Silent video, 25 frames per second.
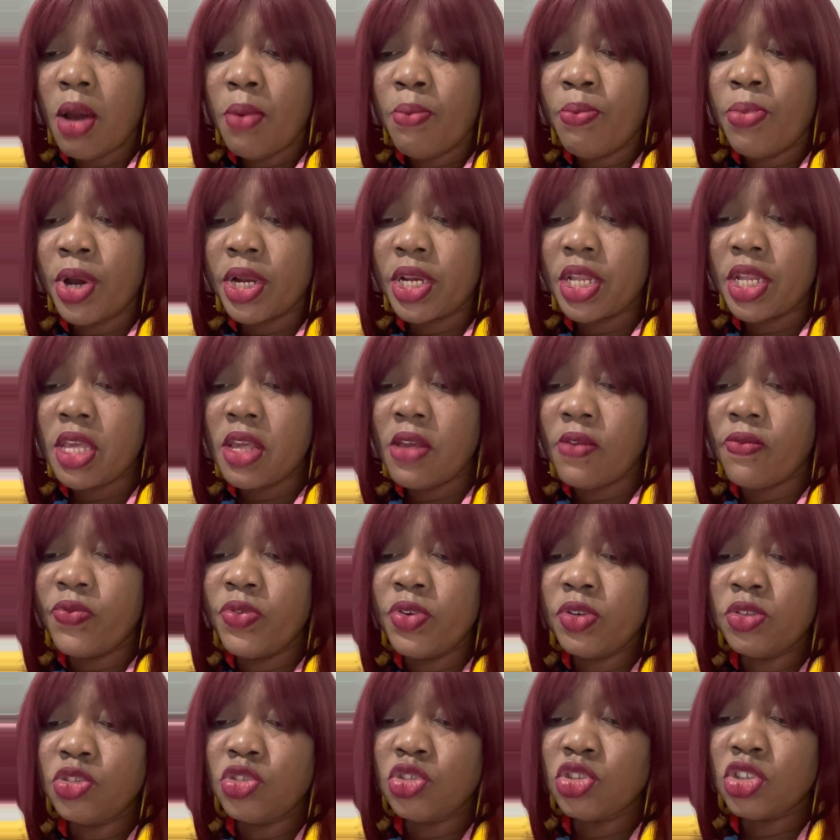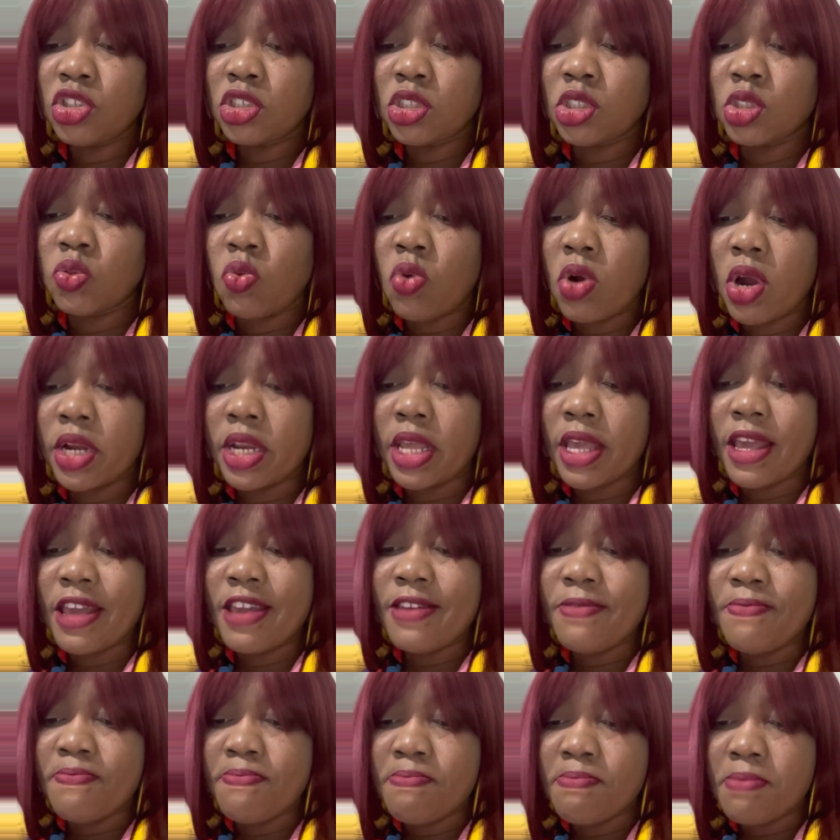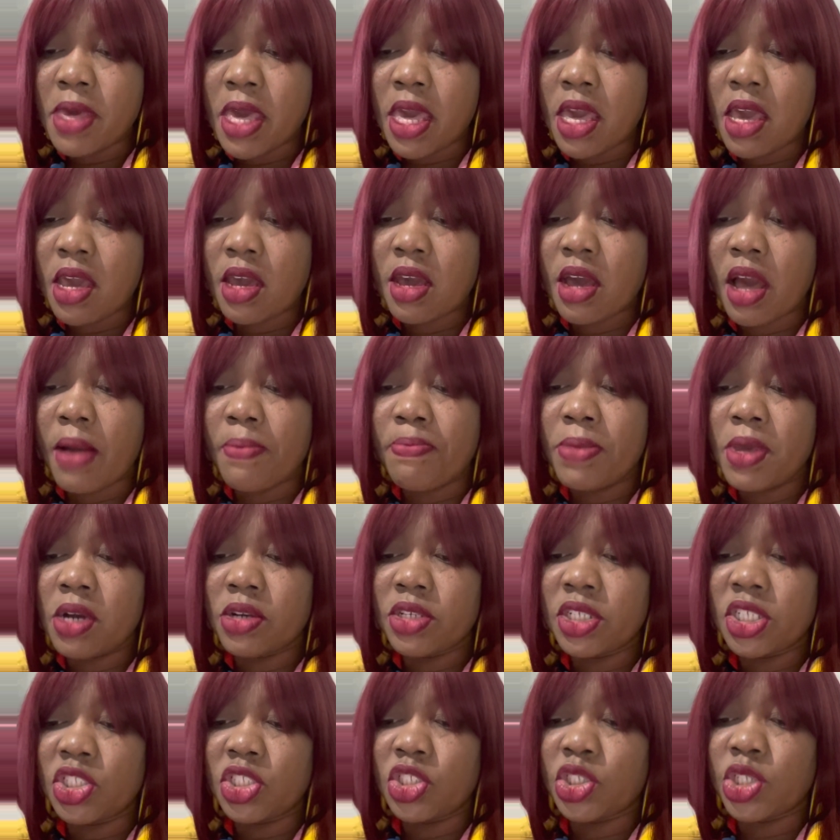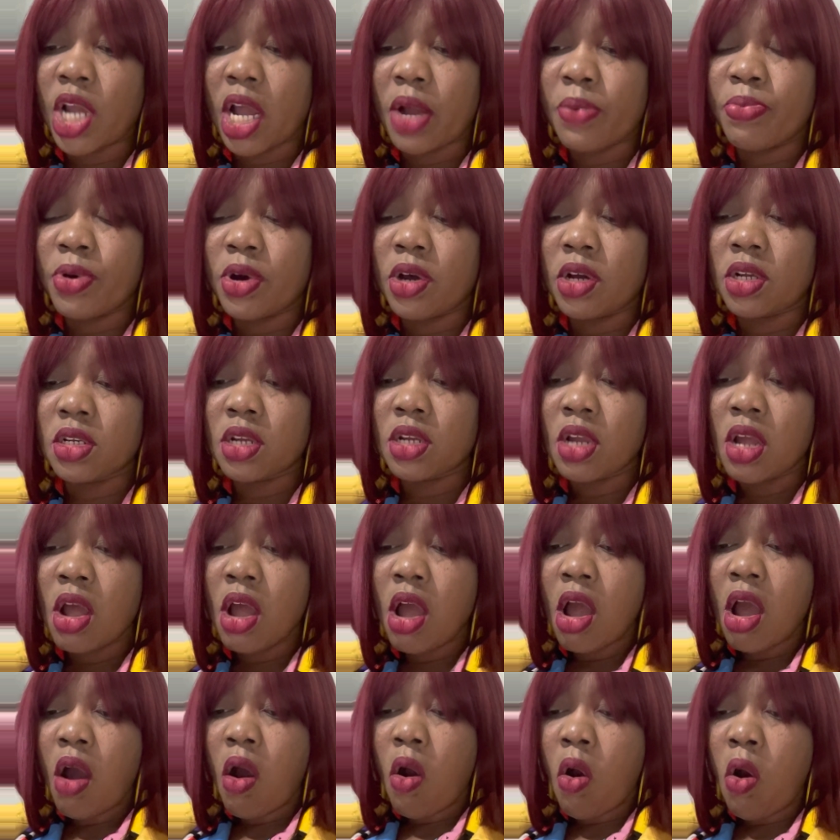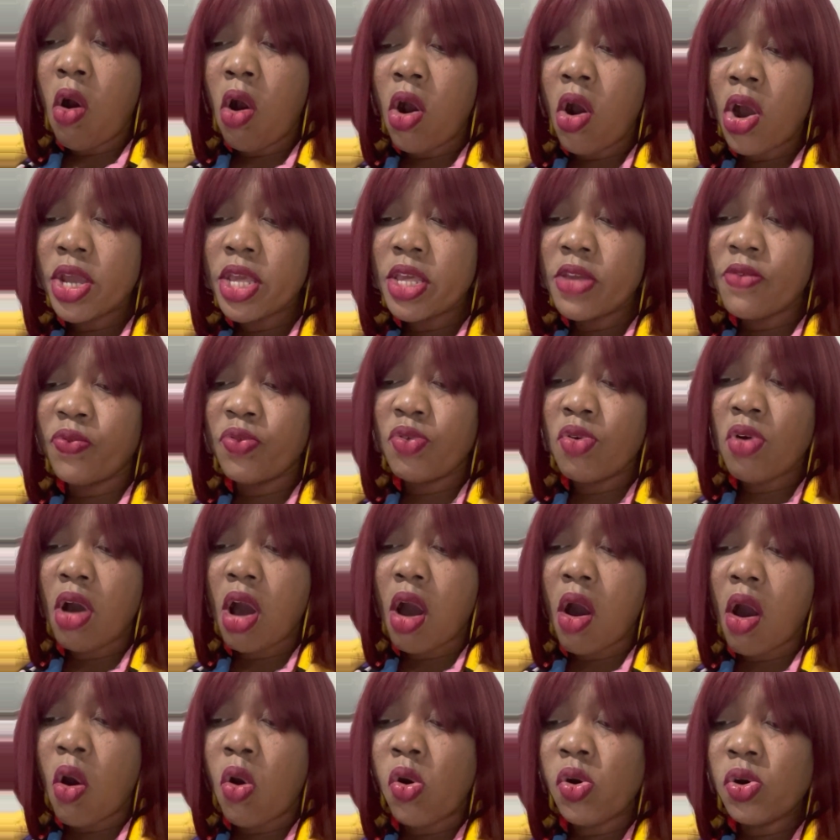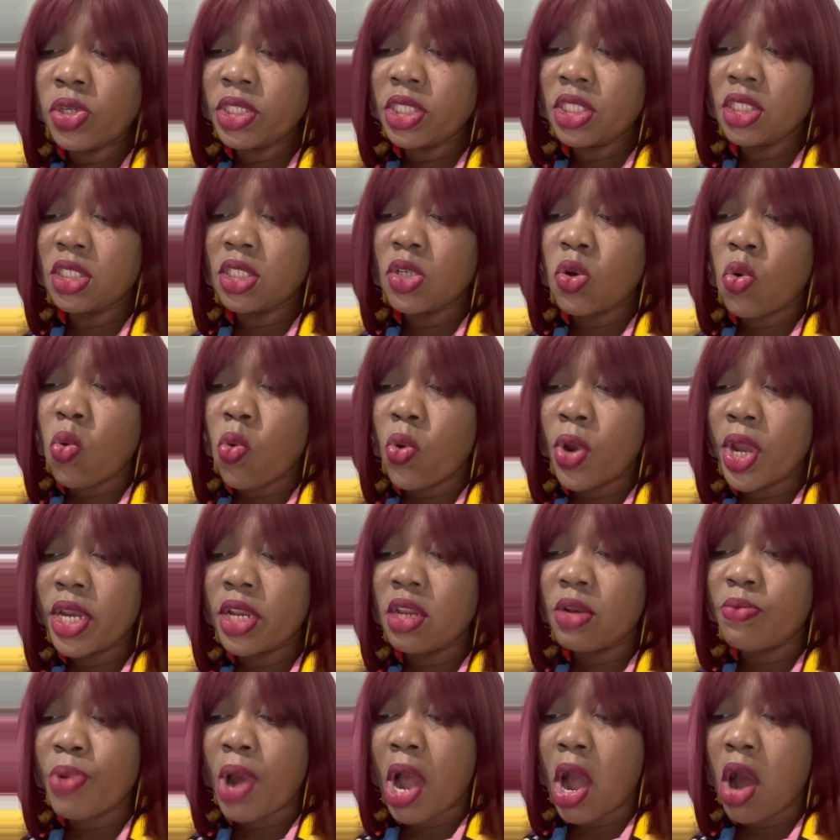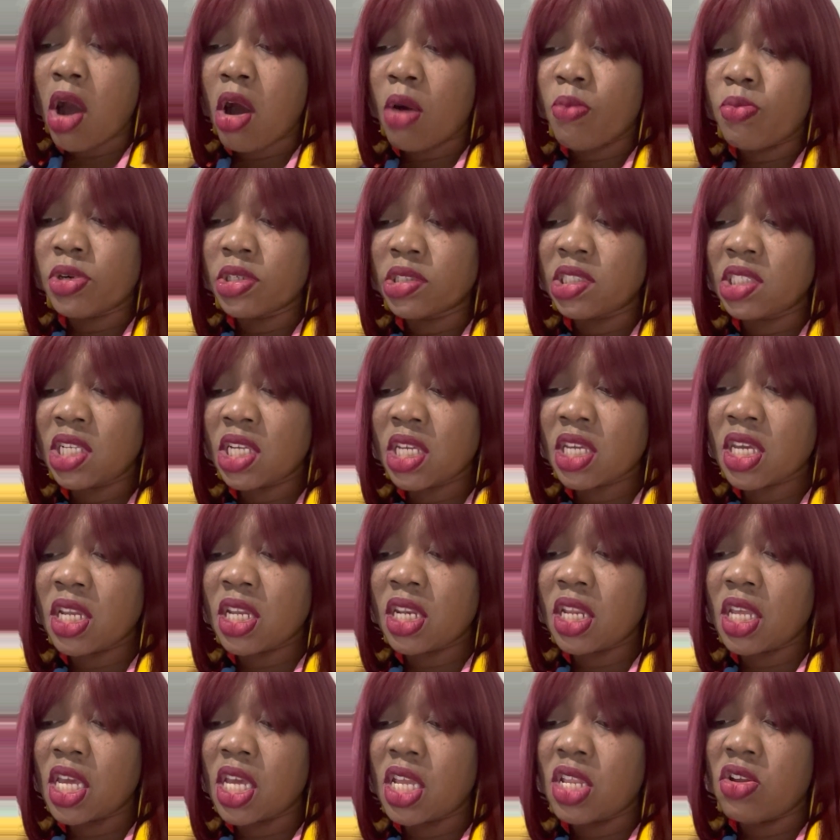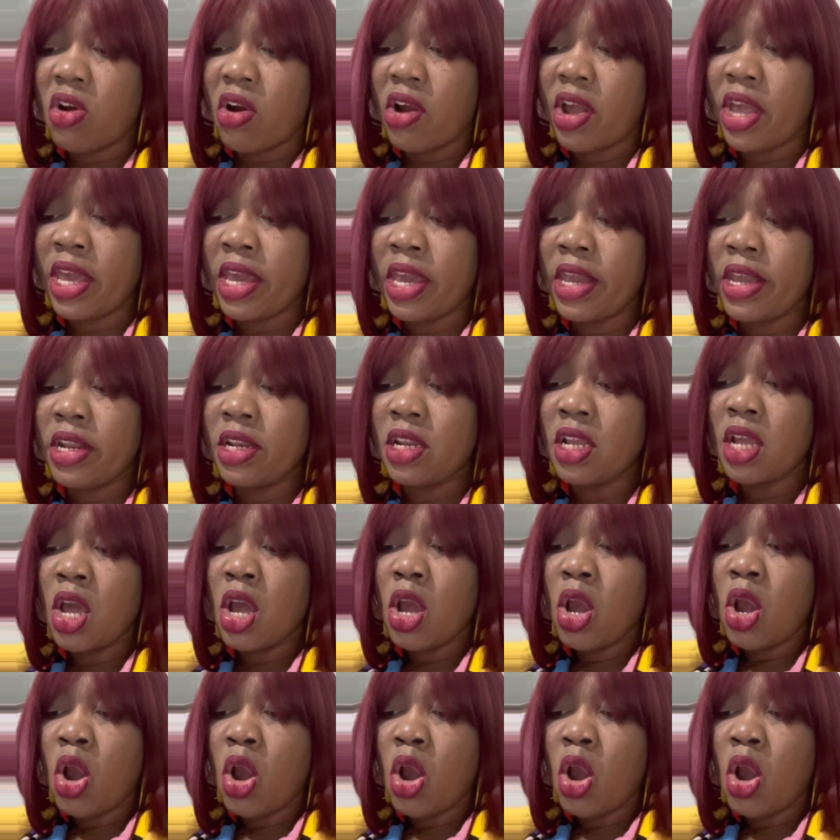But if you just won a Mega Million jackpot, or if you are holding the winning Powerball ticket in your hand,